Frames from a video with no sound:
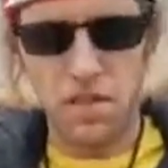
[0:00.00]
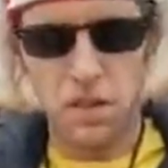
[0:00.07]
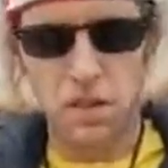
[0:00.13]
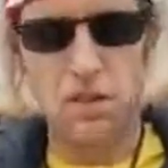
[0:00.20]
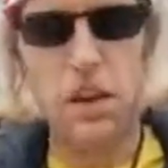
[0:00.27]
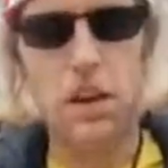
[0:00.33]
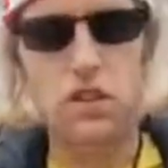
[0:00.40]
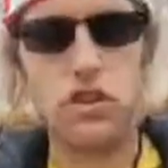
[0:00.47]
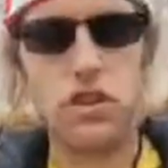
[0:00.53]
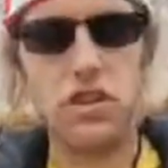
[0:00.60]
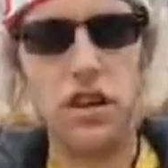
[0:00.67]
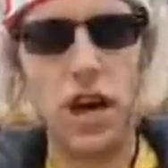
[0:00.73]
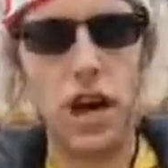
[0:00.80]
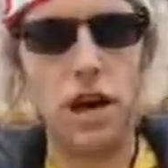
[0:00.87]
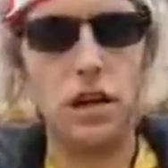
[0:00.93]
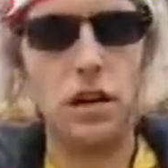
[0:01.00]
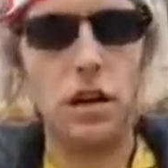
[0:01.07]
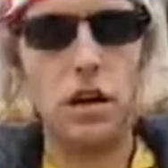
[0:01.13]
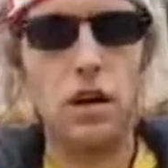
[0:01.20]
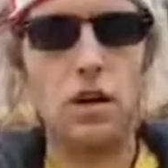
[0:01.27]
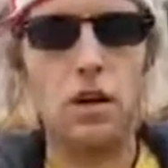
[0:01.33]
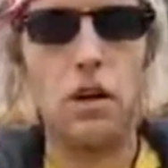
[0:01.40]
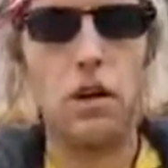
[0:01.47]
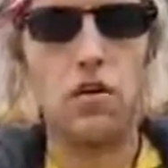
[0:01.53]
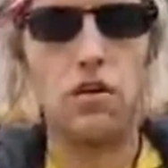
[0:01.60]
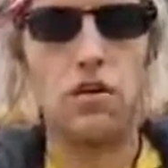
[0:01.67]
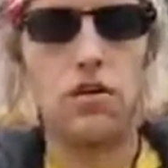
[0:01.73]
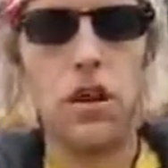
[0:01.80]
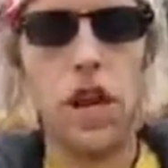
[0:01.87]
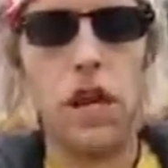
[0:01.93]
Section 10. No
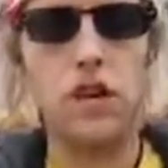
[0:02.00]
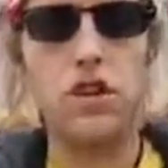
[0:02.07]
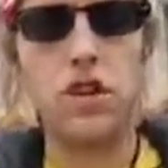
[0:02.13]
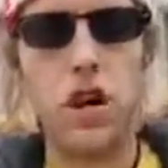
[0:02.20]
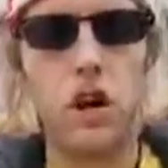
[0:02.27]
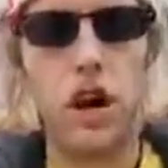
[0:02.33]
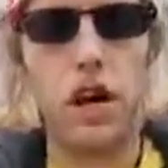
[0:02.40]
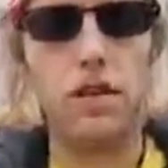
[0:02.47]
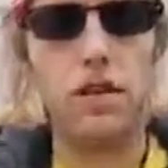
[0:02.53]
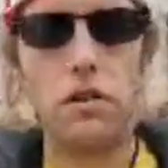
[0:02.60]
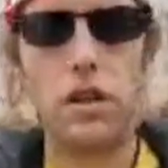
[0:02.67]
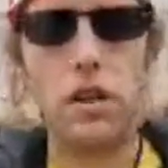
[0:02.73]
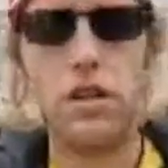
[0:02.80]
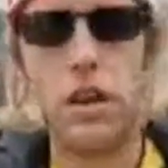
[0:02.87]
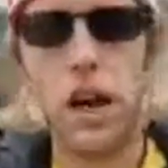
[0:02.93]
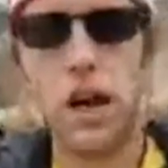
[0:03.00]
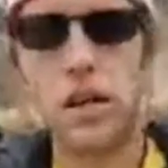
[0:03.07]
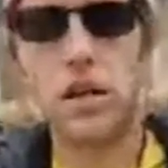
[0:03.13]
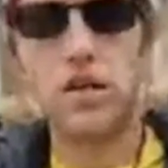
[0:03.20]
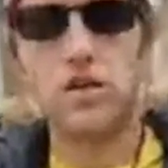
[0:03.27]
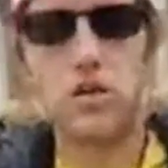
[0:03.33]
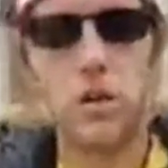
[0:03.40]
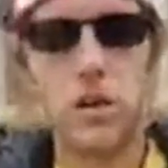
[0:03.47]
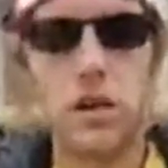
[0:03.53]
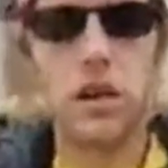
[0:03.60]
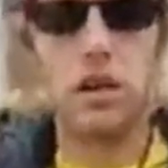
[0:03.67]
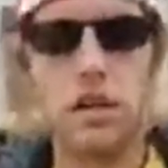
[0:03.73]
state shall enter into any treaty,